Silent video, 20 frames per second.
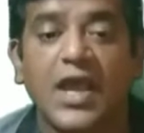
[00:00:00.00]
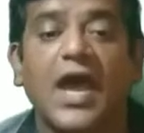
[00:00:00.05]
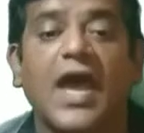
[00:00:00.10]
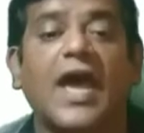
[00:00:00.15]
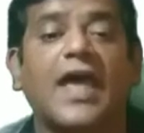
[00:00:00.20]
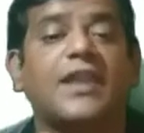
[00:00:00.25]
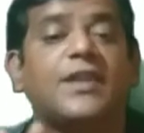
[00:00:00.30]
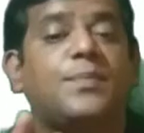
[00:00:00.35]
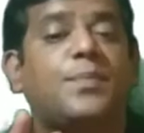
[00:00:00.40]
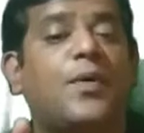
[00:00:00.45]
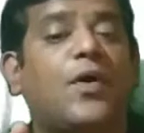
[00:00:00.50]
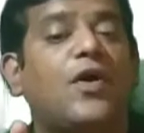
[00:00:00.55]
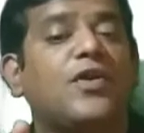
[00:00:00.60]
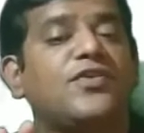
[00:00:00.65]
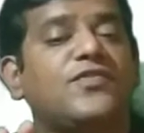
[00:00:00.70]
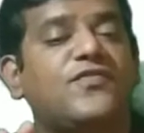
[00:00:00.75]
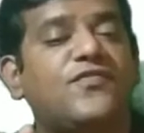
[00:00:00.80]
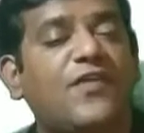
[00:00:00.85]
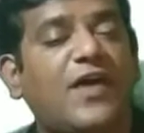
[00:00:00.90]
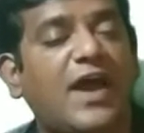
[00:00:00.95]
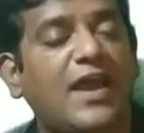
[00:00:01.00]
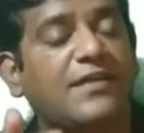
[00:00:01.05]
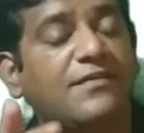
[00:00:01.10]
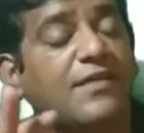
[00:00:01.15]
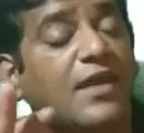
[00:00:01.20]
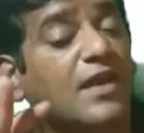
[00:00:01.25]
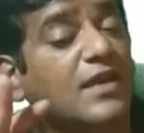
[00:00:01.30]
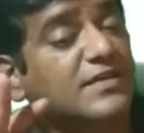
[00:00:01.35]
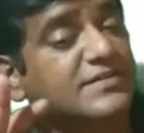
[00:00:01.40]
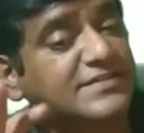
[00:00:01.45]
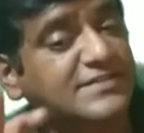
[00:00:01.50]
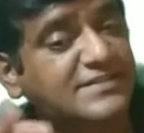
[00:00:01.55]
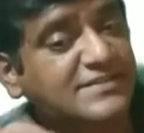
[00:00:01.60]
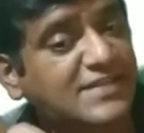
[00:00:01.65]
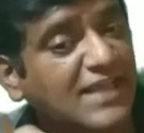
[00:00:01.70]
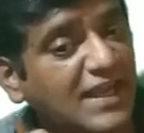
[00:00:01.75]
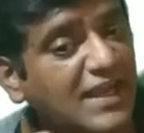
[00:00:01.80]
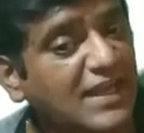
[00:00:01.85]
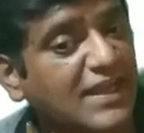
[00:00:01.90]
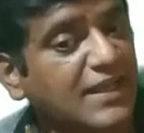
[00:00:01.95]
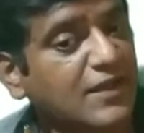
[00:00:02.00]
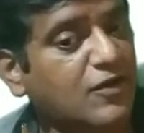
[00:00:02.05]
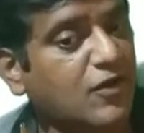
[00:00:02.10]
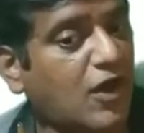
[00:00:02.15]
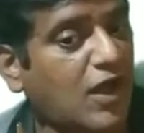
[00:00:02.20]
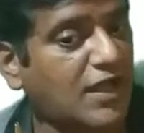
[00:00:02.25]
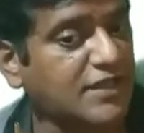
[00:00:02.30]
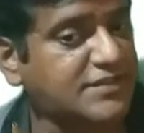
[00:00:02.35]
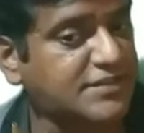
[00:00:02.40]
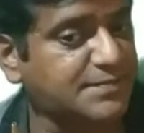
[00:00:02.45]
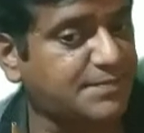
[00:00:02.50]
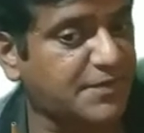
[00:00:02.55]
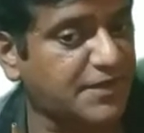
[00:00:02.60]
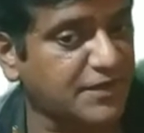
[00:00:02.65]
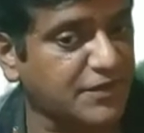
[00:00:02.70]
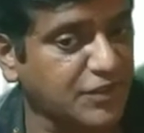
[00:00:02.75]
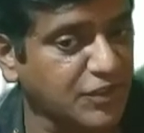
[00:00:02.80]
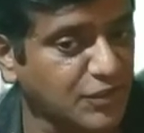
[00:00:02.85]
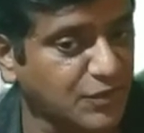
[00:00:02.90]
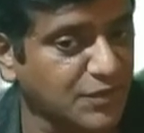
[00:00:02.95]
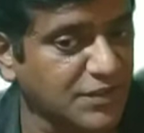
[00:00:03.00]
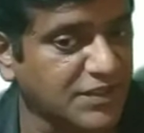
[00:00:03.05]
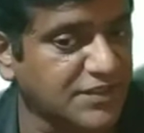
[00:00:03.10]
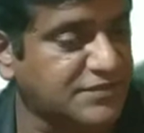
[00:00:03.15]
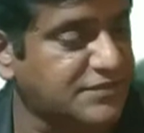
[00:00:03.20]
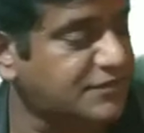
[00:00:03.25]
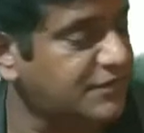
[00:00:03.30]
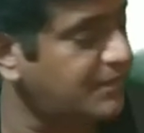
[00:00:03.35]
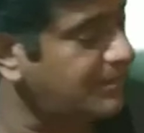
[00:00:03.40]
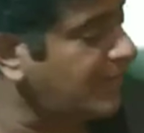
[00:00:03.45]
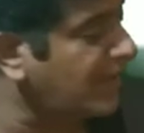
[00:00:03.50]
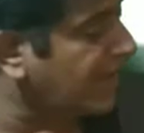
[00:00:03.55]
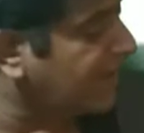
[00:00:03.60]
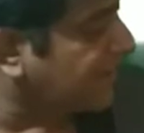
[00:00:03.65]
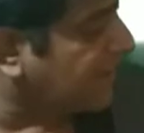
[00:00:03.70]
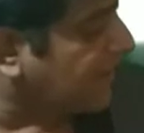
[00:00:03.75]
And point 5, selling cost per unit remain